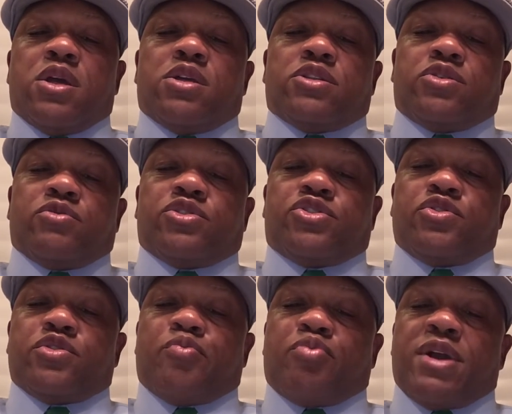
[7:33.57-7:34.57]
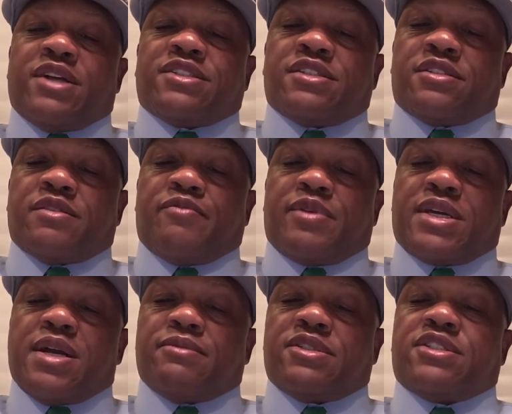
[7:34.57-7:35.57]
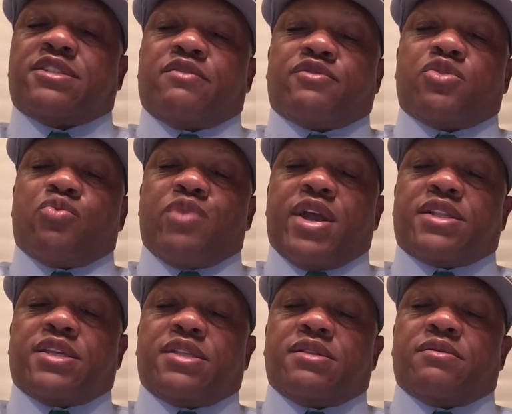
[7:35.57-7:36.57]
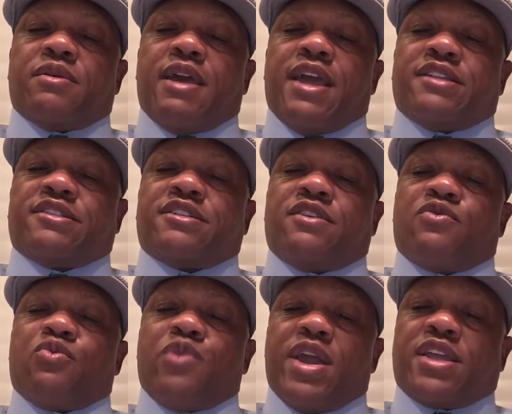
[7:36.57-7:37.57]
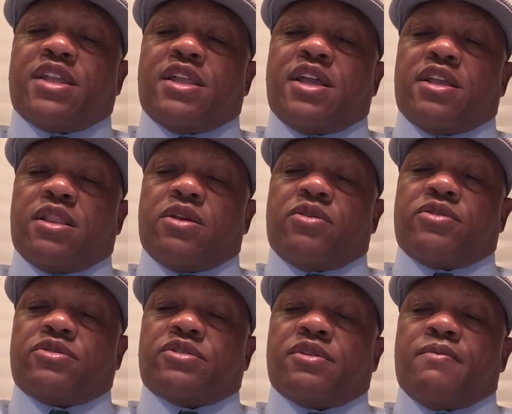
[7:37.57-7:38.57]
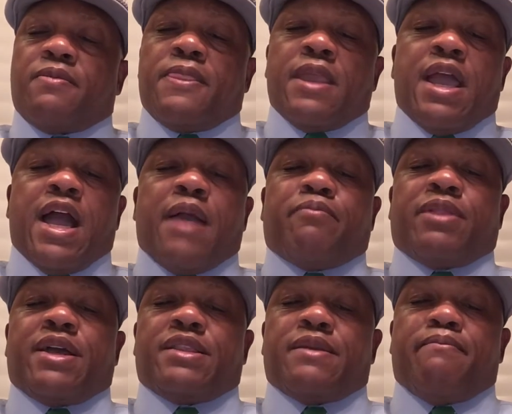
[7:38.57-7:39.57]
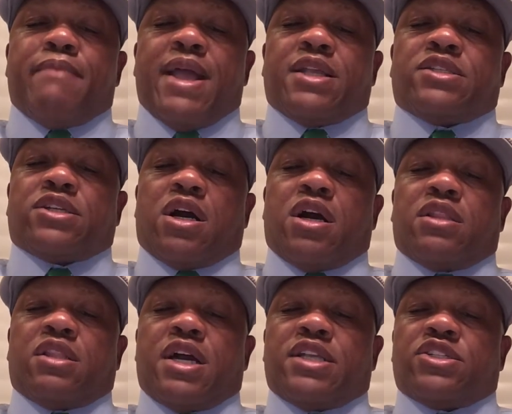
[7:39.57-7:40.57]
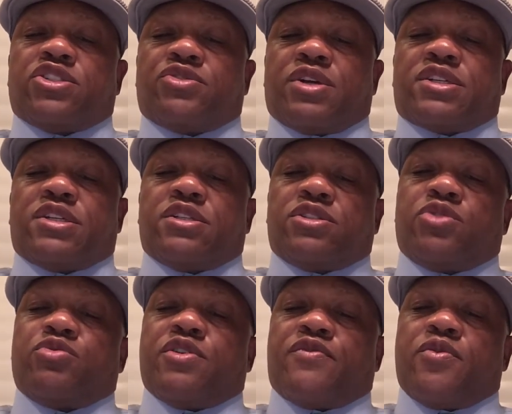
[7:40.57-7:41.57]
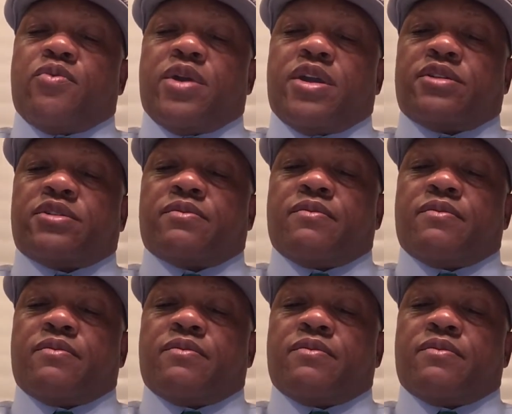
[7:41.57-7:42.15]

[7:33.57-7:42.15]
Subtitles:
To ensure the process of becoming self-directed and self-regulated learners, I plan to manage online instruction in two different ways.